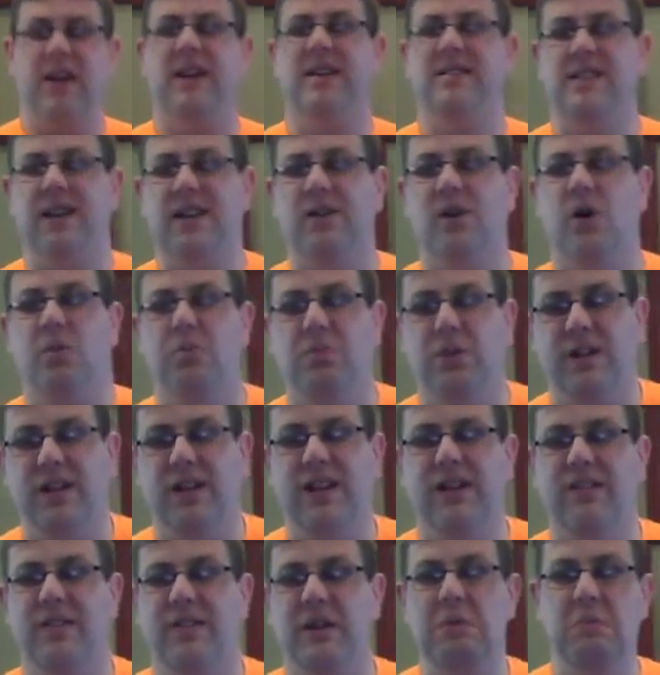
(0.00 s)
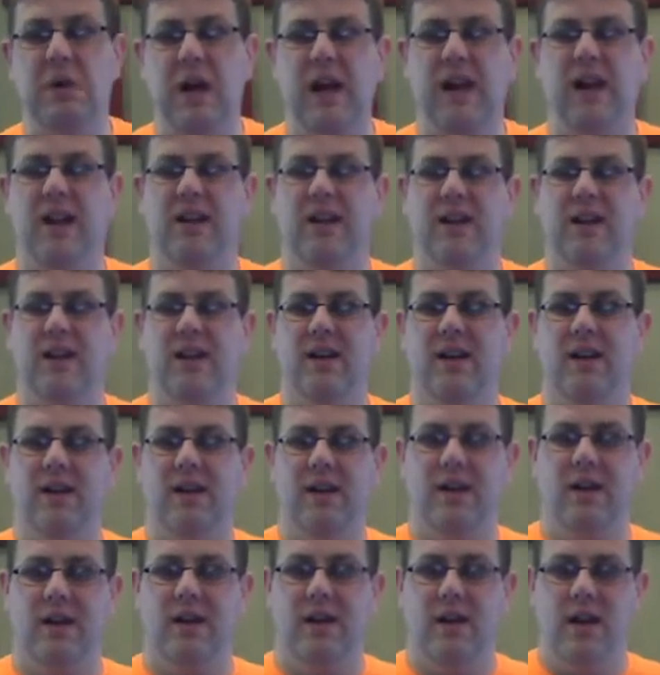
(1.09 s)
they don't believe in me.
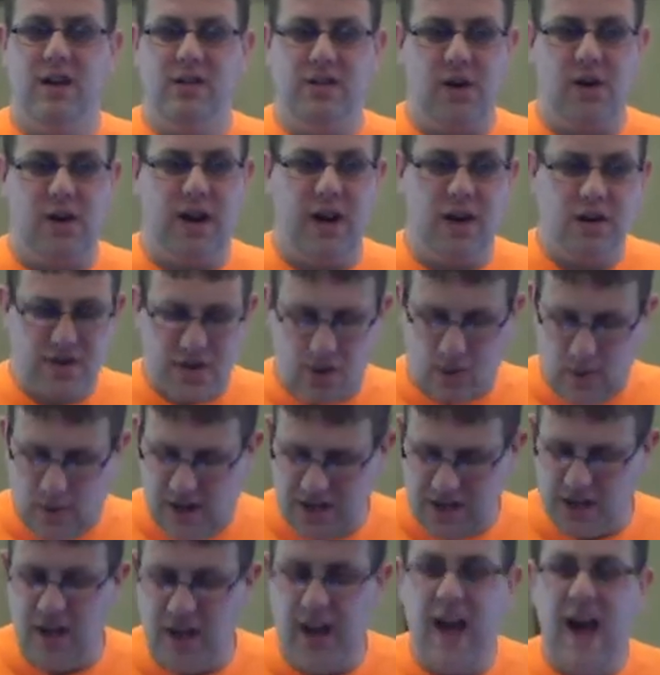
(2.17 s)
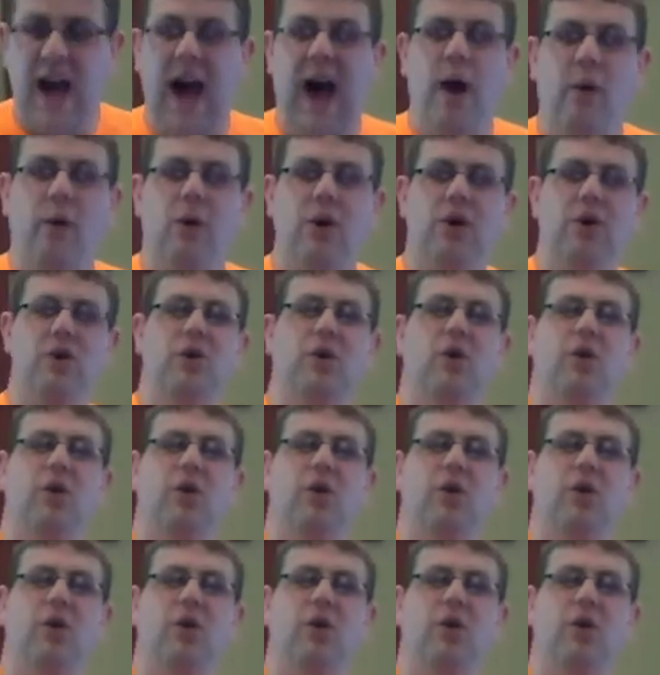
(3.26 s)
So here's the question How are you going